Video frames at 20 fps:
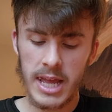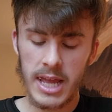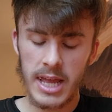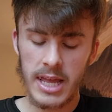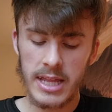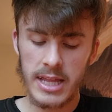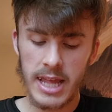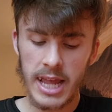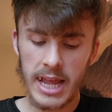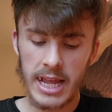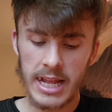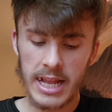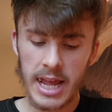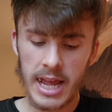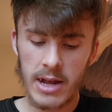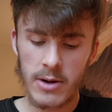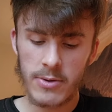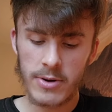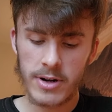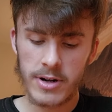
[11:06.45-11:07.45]
an
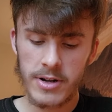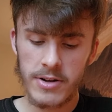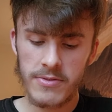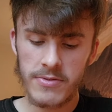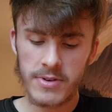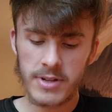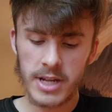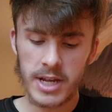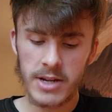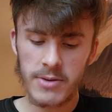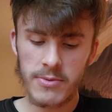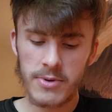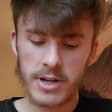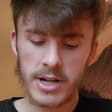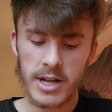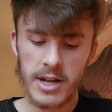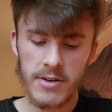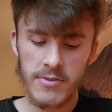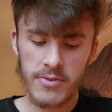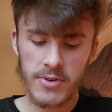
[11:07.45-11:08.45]
8-hour overnight
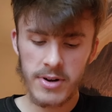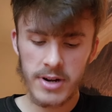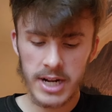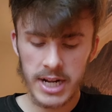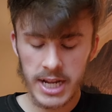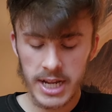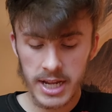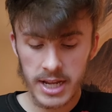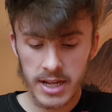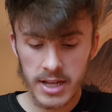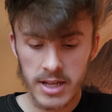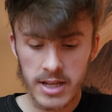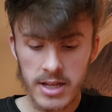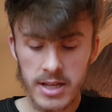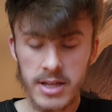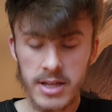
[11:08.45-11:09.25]
recovery